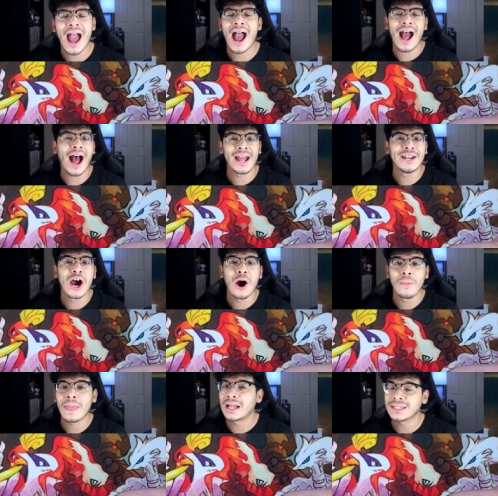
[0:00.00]
Yeah, I
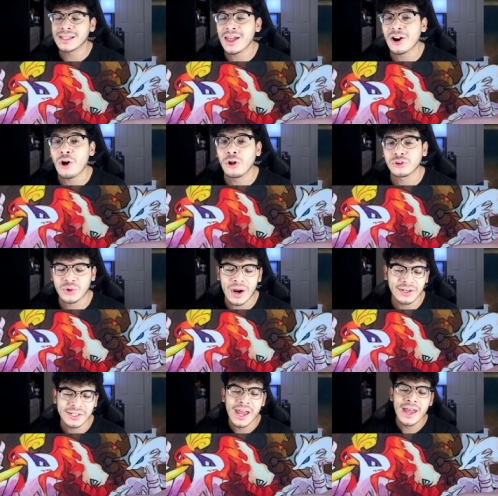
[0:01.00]
know. That's a lot of ultra
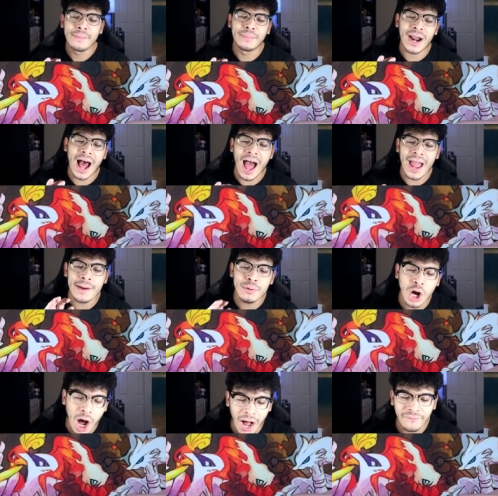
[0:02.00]
rares, but I am
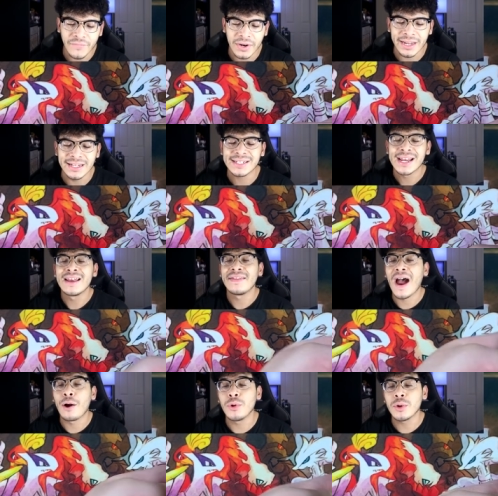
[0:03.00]
confident
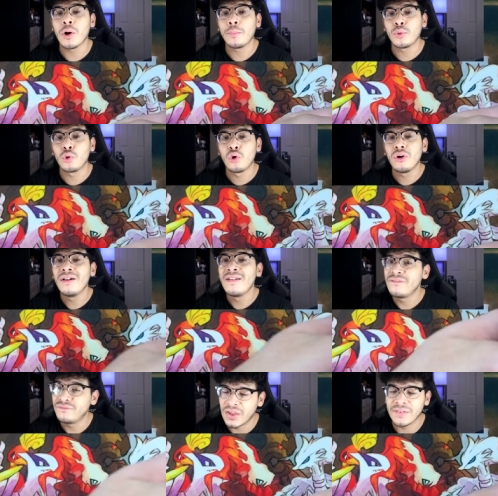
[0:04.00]
that we will pull
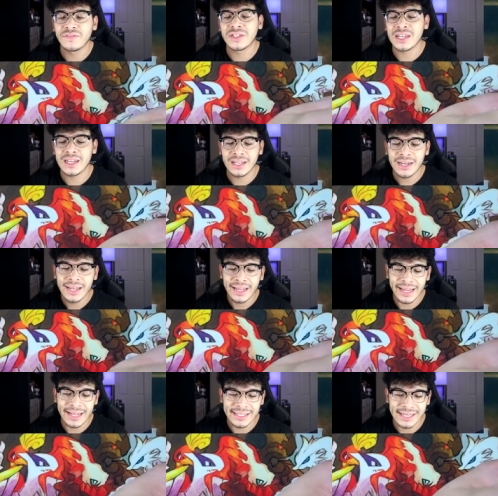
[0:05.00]
15
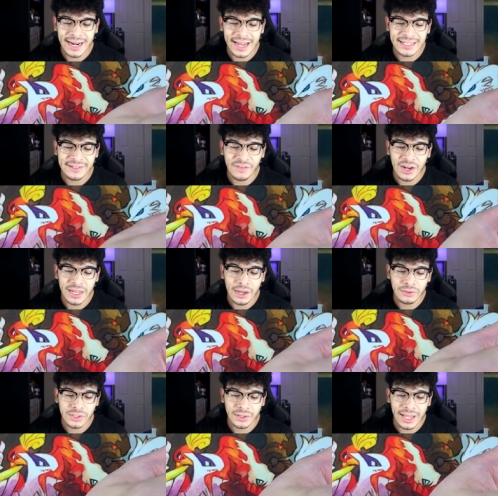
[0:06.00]
in today's
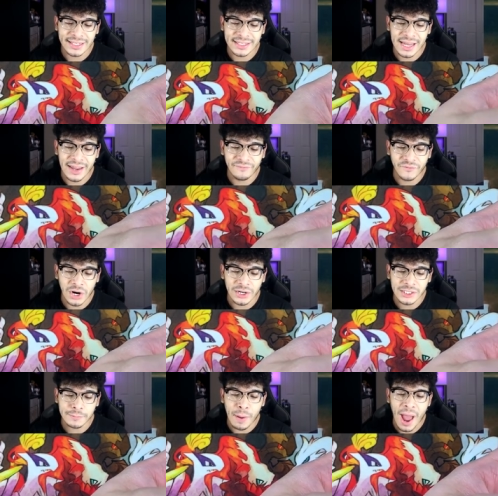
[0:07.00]
video. So let's see.
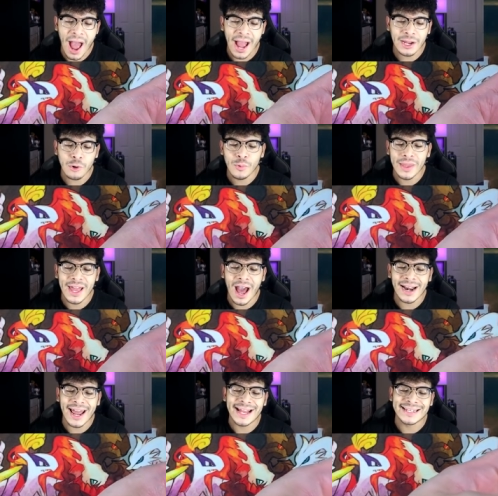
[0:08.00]
First pack, we
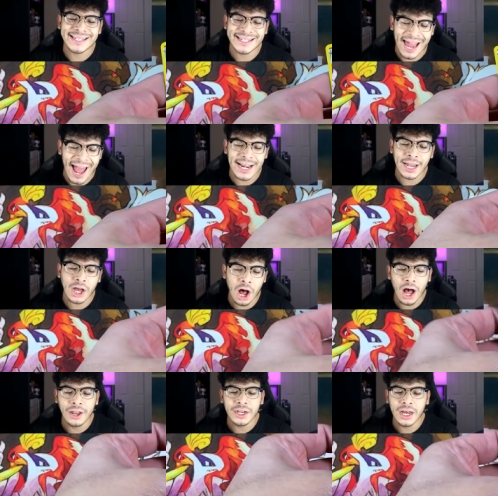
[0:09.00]
got a
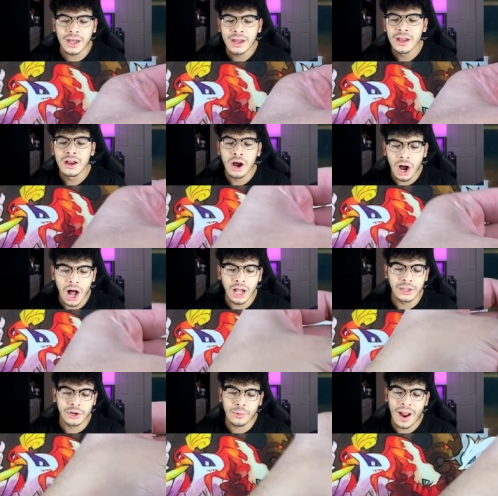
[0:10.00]
Sandaconda
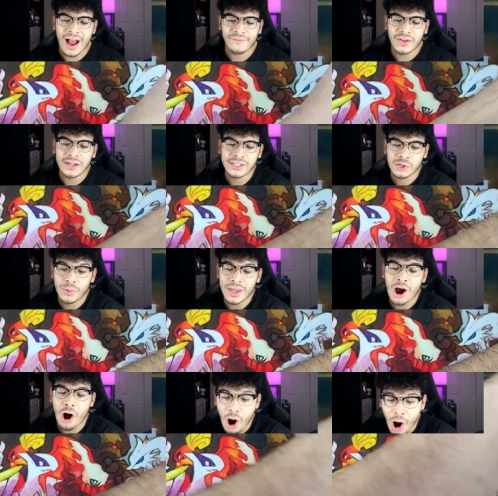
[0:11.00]
holographic. So
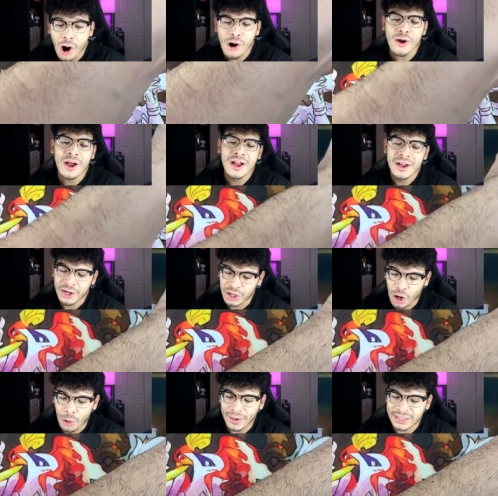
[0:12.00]
we are
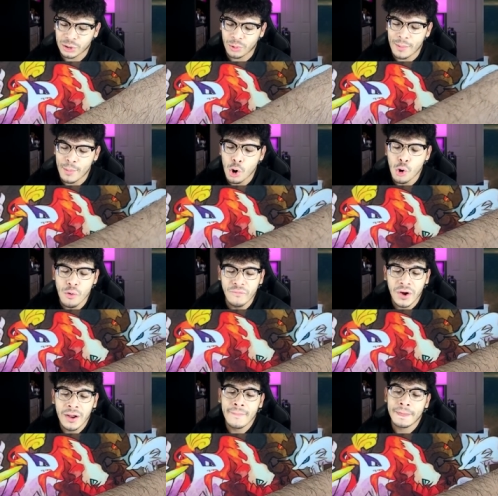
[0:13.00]
going to
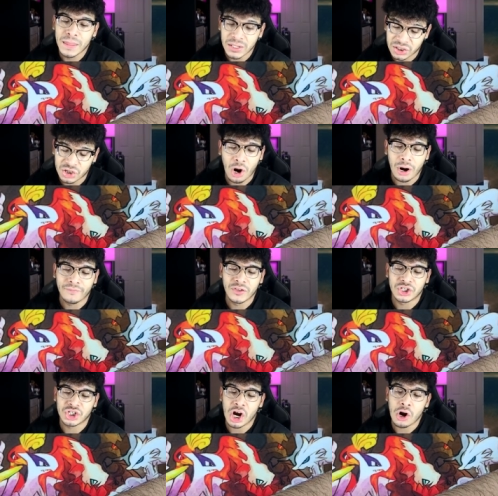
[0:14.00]
remove the star of
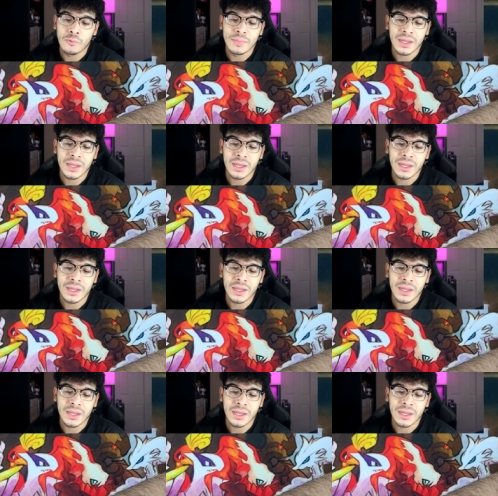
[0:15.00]
the show